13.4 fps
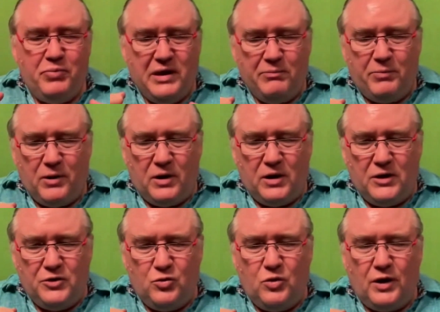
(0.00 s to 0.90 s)
people
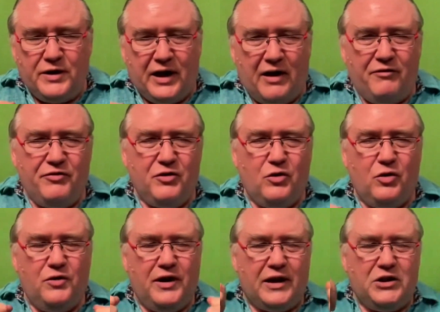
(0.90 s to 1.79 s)
do not have the
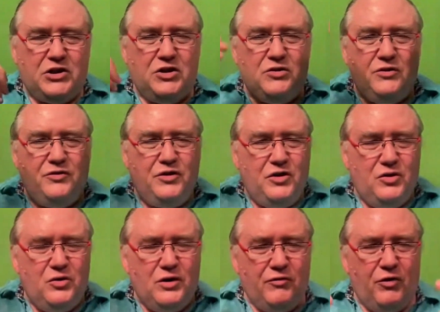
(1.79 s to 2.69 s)
connection to the
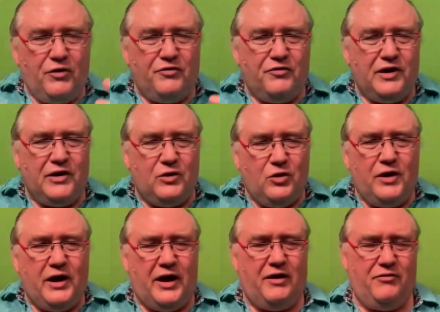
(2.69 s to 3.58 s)
universe they
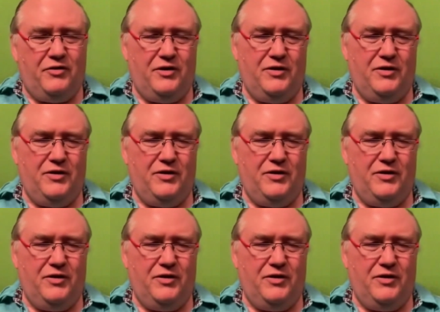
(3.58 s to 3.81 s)
could have.